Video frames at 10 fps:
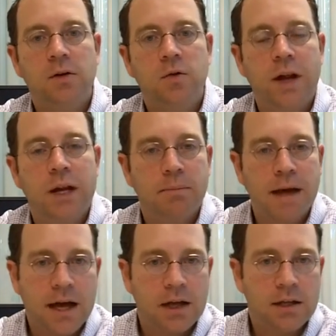creating
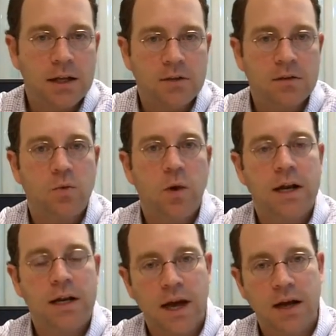backlinks and
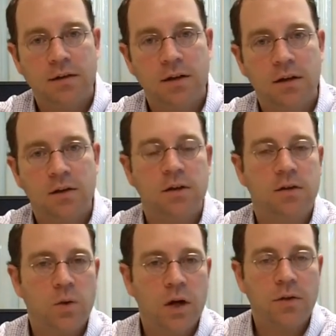writing content,
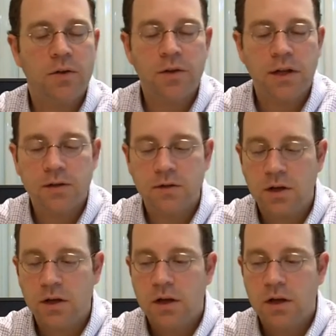doing other things